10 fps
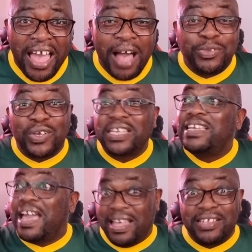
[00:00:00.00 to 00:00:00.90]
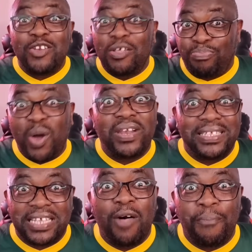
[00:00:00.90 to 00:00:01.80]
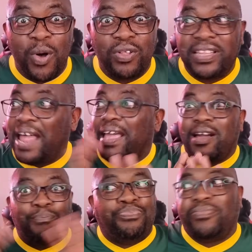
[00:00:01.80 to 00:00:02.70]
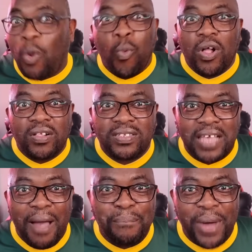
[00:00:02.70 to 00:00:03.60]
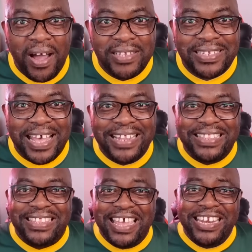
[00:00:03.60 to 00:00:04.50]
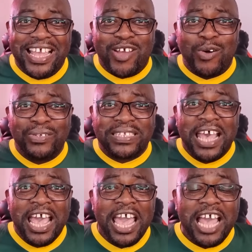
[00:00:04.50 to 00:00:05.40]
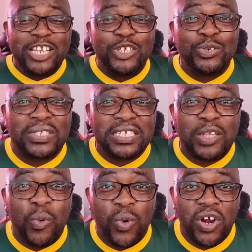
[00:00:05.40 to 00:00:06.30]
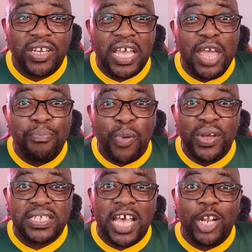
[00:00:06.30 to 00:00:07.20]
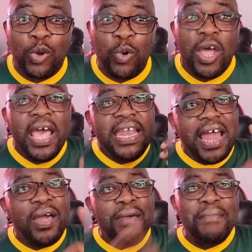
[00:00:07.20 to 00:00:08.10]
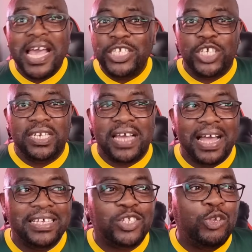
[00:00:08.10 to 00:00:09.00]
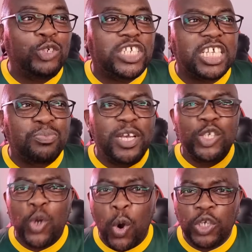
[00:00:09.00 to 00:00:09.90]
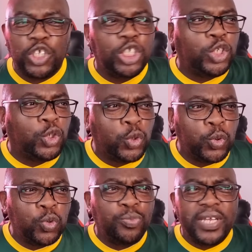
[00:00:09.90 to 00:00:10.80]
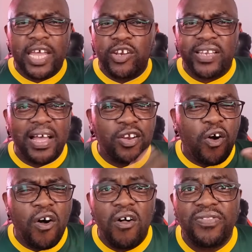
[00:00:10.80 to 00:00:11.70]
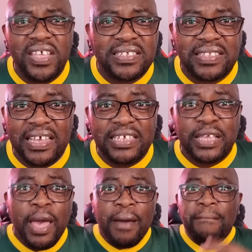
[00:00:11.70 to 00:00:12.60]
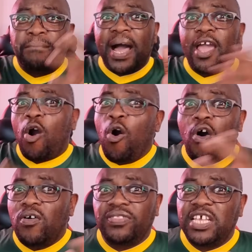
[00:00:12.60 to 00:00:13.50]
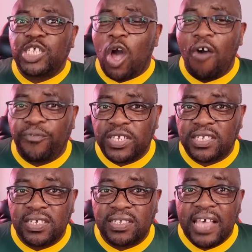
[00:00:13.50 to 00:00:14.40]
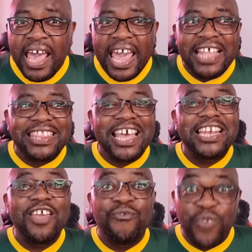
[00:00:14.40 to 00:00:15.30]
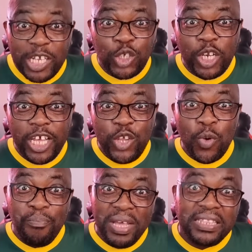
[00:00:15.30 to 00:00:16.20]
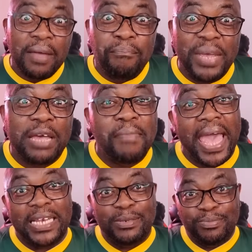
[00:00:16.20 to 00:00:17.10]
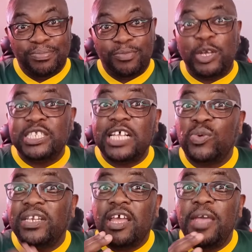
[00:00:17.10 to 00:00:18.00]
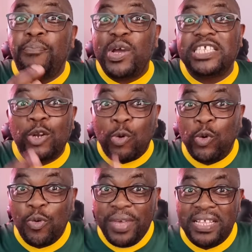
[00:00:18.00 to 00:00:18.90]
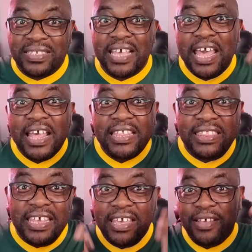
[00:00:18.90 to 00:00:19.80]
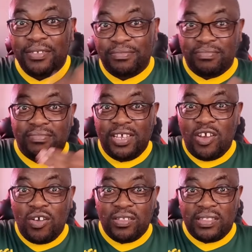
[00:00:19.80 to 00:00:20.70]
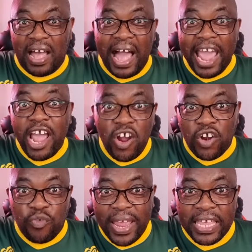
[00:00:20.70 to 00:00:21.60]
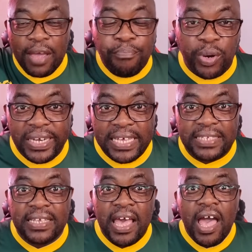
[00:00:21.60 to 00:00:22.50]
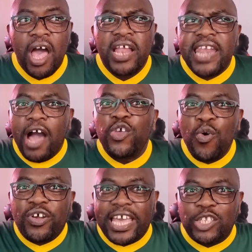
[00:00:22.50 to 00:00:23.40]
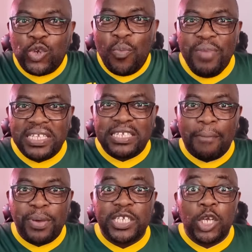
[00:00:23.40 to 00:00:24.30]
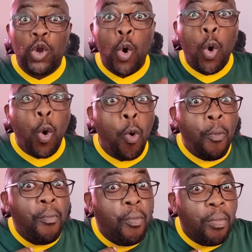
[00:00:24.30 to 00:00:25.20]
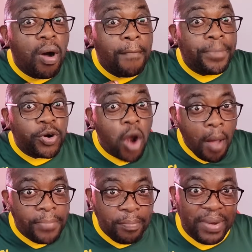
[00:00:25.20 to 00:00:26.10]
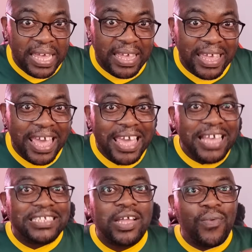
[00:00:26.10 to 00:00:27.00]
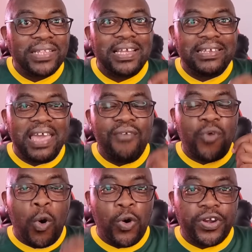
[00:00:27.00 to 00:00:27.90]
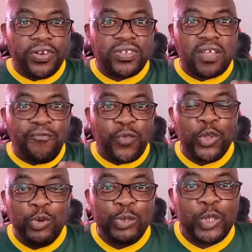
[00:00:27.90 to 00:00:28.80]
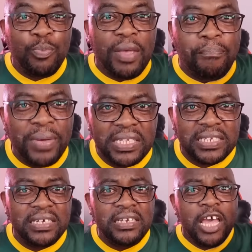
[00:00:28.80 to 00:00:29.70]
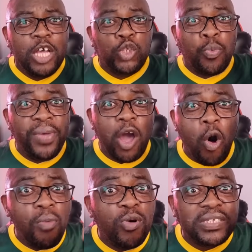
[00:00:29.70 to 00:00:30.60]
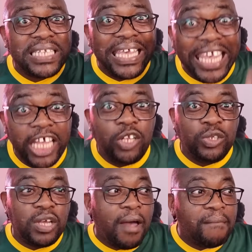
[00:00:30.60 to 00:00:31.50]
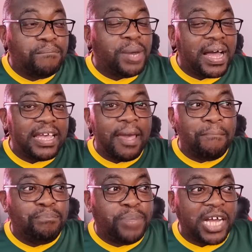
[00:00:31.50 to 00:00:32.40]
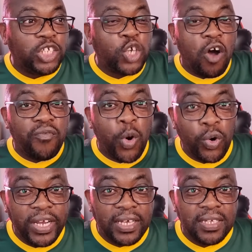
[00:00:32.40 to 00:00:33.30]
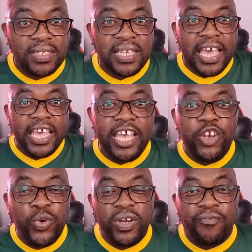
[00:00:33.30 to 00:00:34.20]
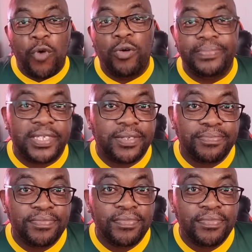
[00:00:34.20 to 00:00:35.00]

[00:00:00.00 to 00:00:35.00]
I'm talking, yeah, North Pole and South Pole, like worlds apart. And then it goes and uses the word ipoisa and cool. Now imagine, guys, you've just been tortured, tubed, and done all these things by all these officers. And then eventually you meet the big man. Because that's what ipoisa kulu means. The, you know, the higher ranking police. Now you'll get to meet the person whom probably is the one that gave orders for you to be beaten, to be almost killed by a bunch of hooligans in uniforms.